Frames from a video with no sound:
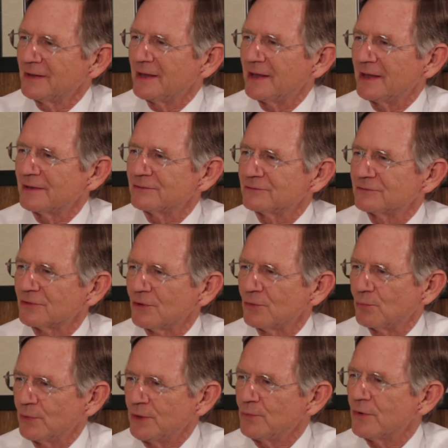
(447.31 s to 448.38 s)
And
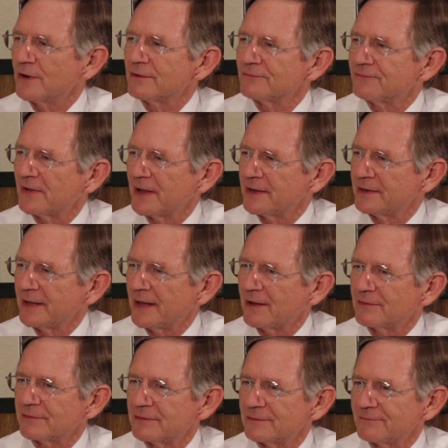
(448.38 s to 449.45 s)
so we wanted to find
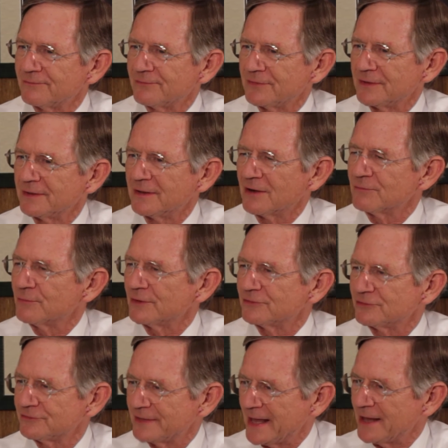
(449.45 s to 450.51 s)
out if the government
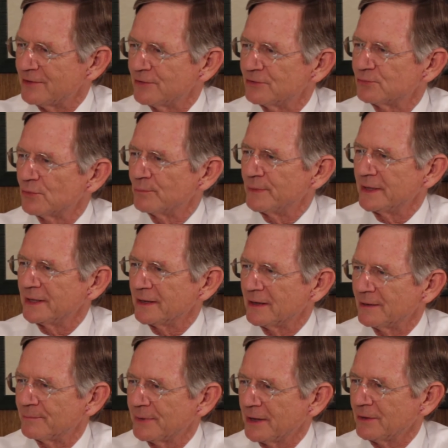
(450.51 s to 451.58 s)
standards were being
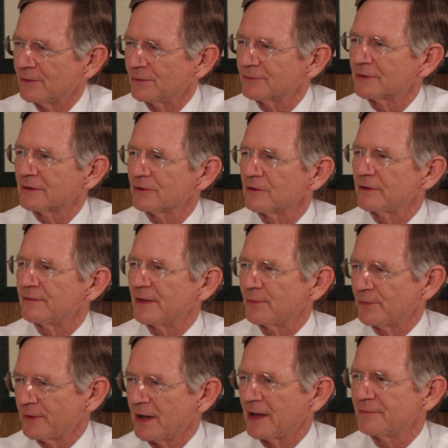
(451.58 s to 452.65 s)
upheld. Clearly they
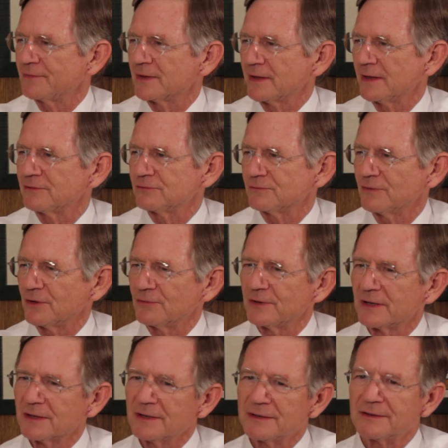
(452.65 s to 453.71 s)
were not in the case of Hillary
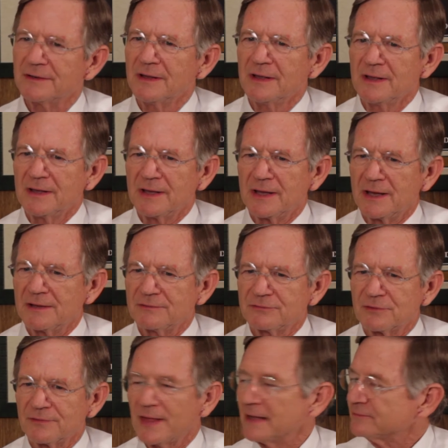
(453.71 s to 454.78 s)
Clinton. And
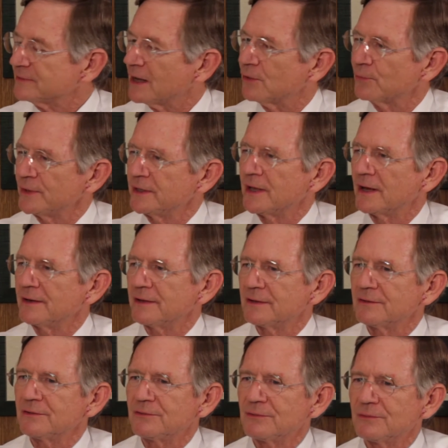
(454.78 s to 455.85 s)
so that's how we got
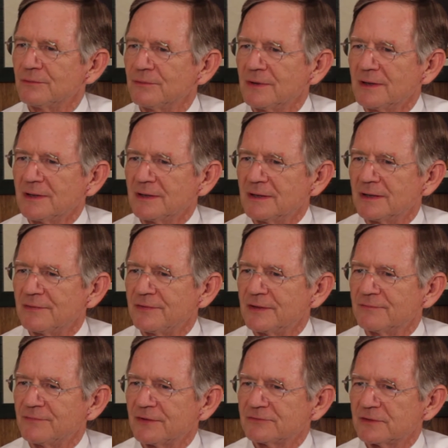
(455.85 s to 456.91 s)
into uh, the
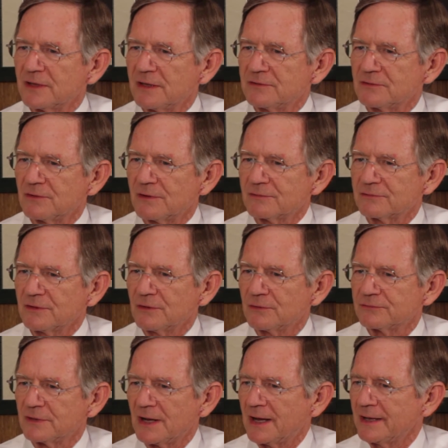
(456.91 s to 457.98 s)
investigation
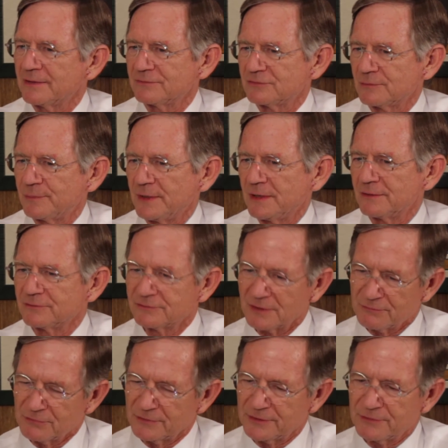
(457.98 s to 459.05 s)
ourselves. And I have subpoenaed
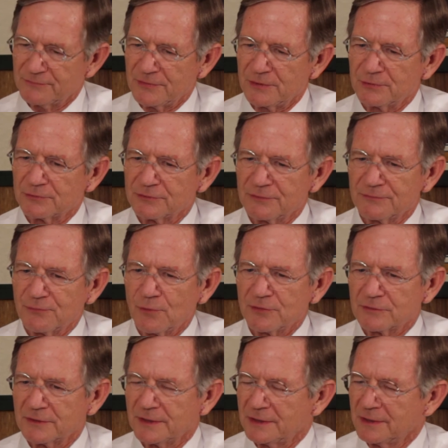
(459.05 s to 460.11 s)
several individuals.
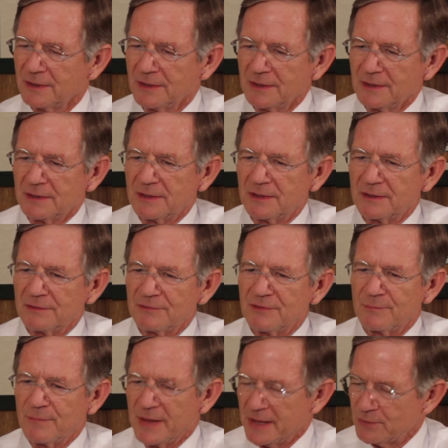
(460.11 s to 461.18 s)
Unfortunately, uh,
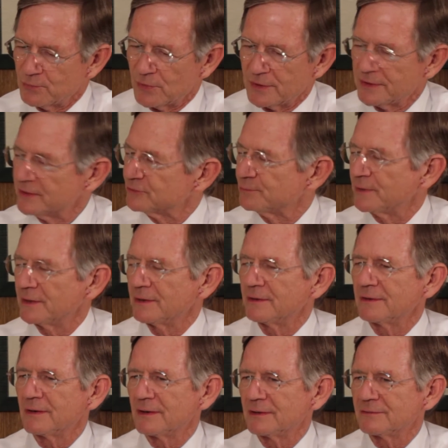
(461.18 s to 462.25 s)
the main one has been
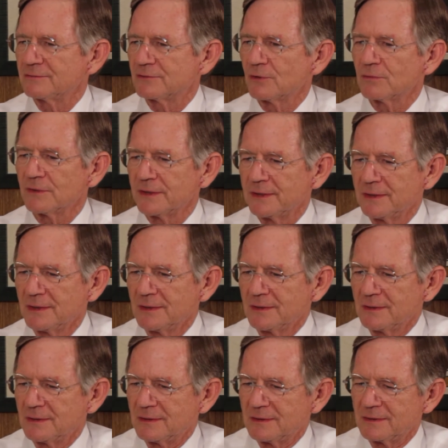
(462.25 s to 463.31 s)
uh, totally
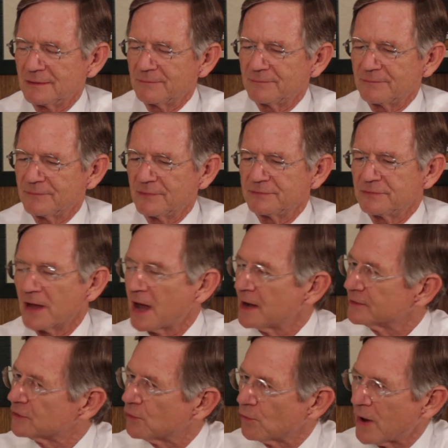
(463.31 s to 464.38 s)
um,
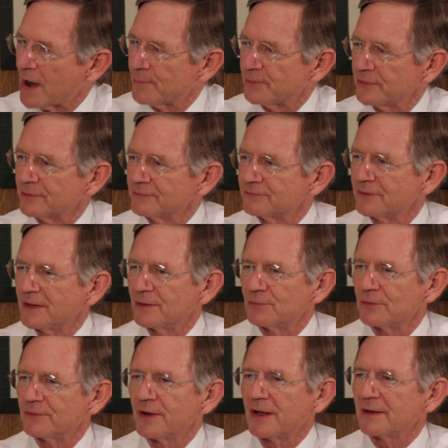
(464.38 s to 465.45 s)
non-cooperative and
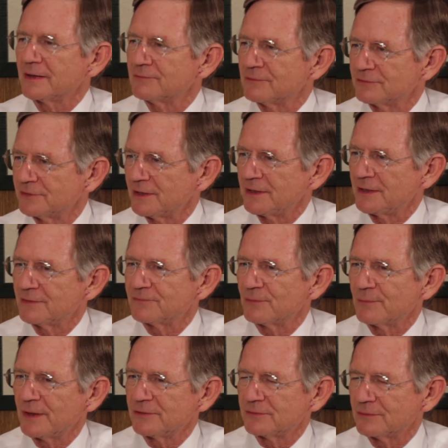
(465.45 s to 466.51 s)
will not give us any
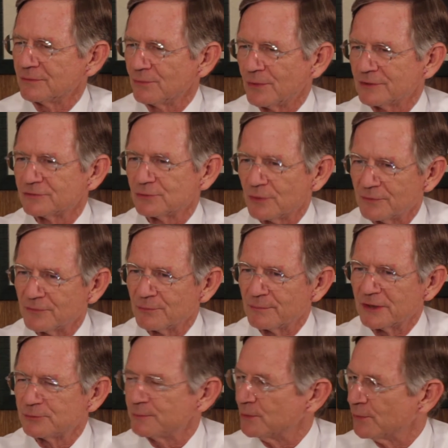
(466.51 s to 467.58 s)
information whatsoever. It
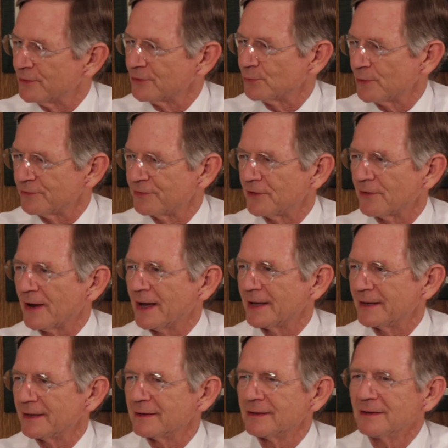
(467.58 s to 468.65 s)
makes me wonder what they're
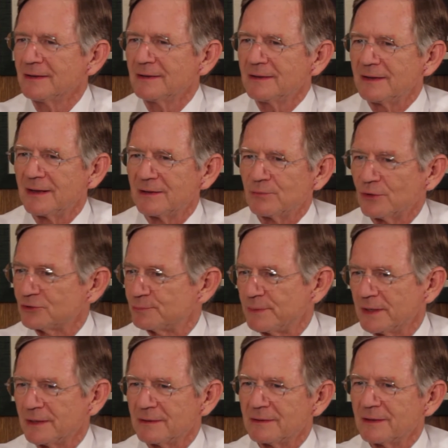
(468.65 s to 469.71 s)
hiding and what's
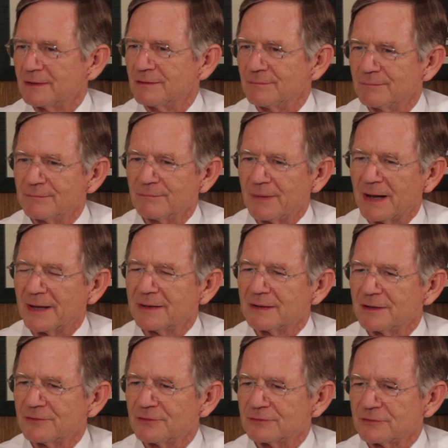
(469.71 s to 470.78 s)
being hidden by
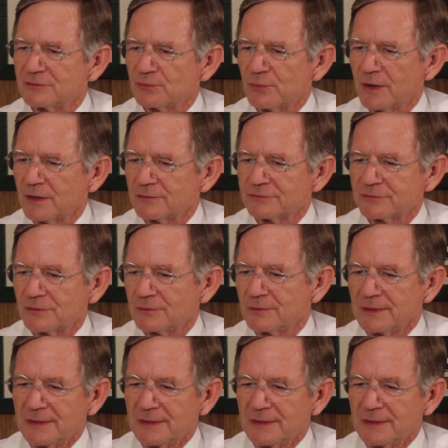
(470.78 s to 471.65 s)
others as well. So